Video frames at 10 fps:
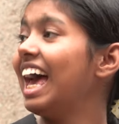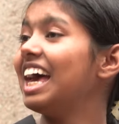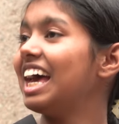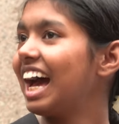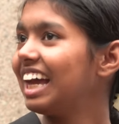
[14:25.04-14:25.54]

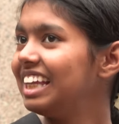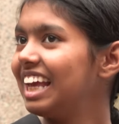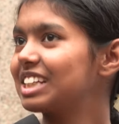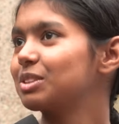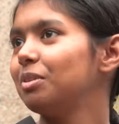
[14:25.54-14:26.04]
I
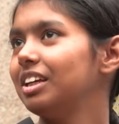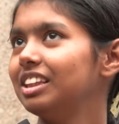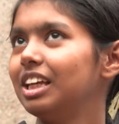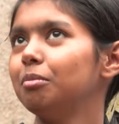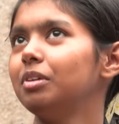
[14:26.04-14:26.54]
explain
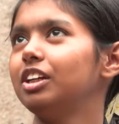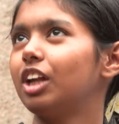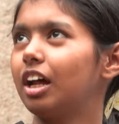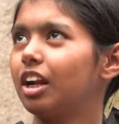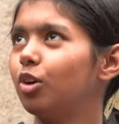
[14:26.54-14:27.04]
them
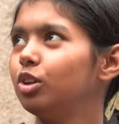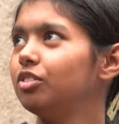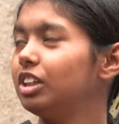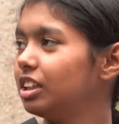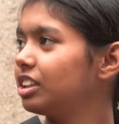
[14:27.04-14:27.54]
around,
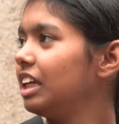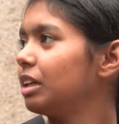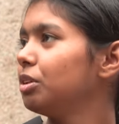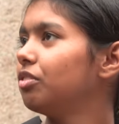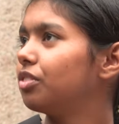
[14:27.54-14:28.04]
it take
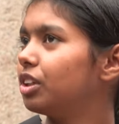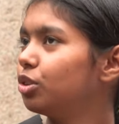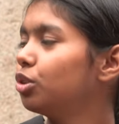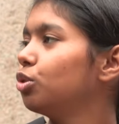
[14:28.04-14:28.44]
me 1 to 2